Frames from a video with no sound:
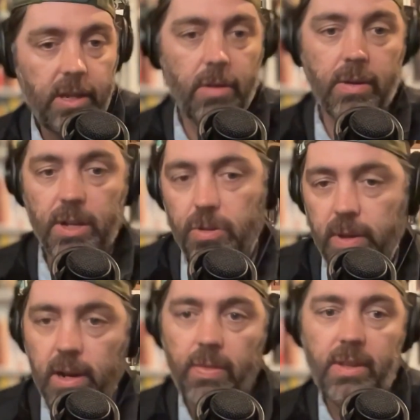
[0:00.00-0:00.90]
get you
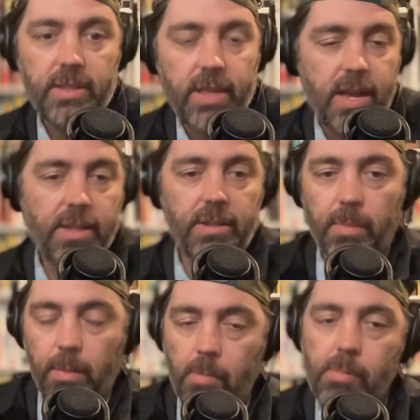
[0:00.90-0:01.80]
in on these things and
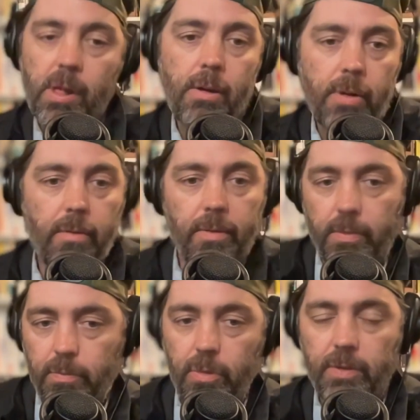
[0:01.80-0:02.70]
blah, blah, blah,
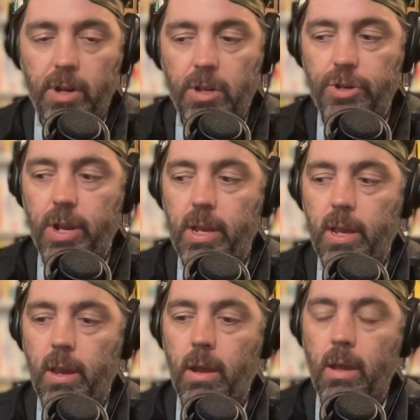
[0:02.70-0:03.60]
moving and
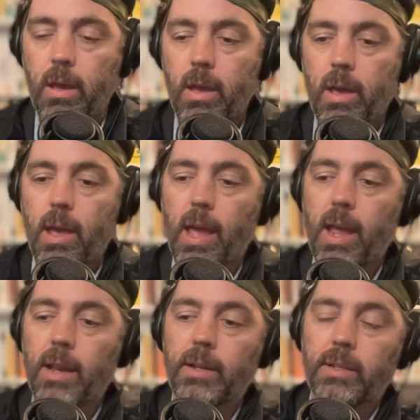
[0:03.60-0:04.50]
shaking.
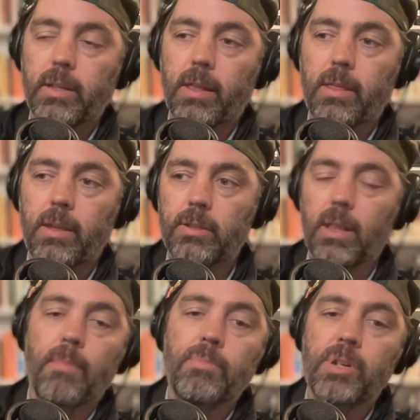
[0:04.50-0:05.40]
And it's like this
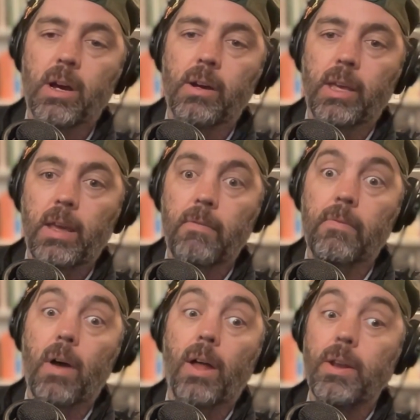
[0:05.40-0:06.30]
slam dunk if
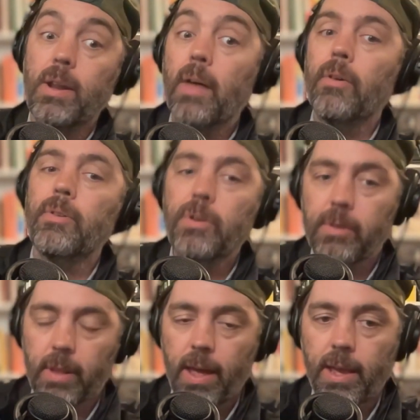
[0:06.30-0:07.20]
another new
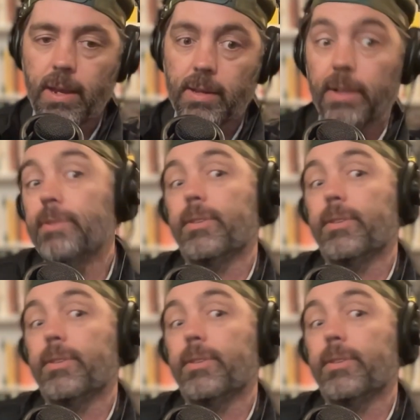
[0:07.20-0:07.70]
client gets to